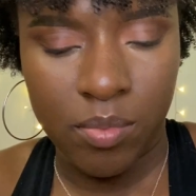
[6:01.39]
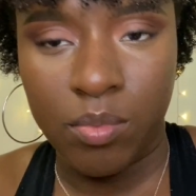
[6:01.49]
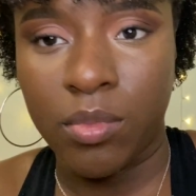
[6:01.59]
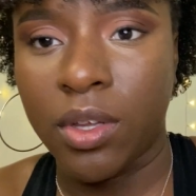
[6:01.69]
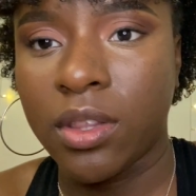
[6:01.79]

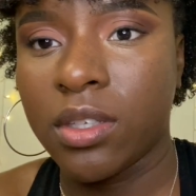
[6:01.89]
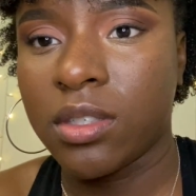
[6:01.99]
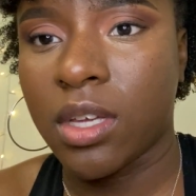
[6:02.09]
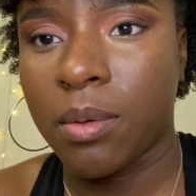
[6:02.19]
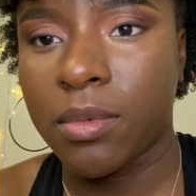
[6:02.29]
but this
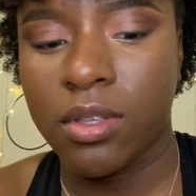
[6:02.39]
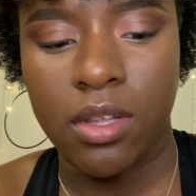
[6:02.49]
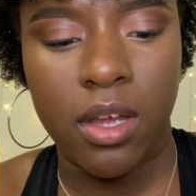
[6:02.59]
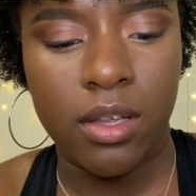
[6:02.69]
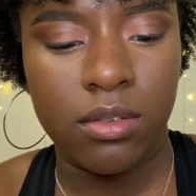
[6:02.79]
time it's
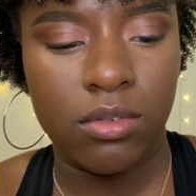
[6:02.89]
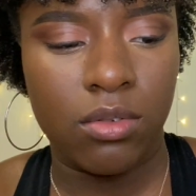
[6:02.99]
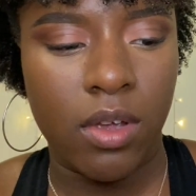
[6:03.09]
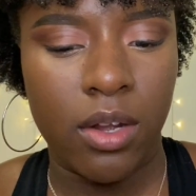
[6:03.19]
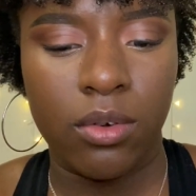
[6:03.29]
not.
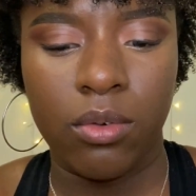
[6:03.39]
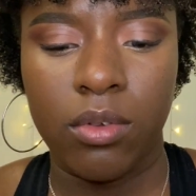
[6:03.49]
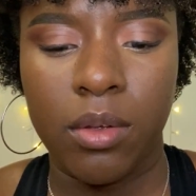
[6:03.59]
So I don't know.